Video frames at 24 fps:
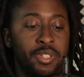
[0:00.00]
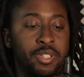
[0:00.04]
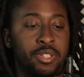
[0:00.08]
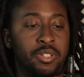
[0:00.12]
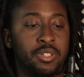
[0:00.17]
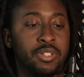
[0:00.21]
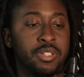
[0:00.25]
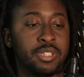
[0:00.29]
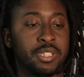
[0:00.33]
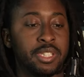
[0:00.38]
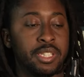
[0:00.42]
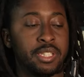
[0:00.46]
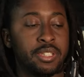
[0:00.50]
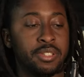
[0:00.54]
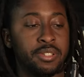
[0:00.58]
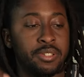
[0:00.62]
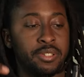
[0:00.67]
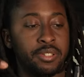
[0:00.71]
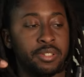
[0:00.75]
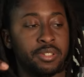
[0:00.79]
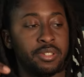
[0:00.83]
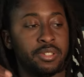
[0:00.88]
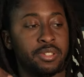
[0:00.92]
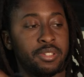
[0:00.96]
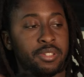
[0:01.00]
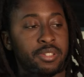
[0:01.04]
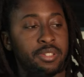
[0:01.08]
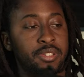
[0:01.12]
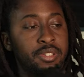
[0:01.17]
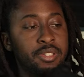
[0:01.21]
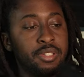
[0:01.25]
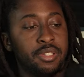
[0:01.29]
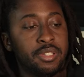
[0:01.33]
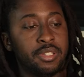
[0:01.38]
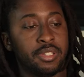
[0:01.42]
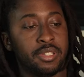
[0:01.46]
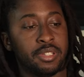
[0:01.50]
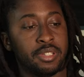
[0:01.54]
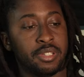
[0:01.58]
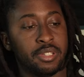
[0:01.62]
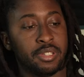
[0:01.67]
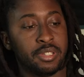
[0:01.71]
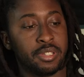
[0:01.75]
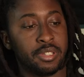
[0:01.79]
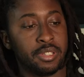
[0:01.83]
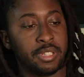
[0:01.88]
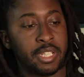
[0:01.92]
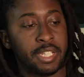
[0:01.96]
You know what
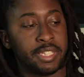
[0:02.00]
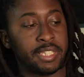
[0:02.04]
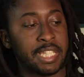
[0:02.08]
I mean?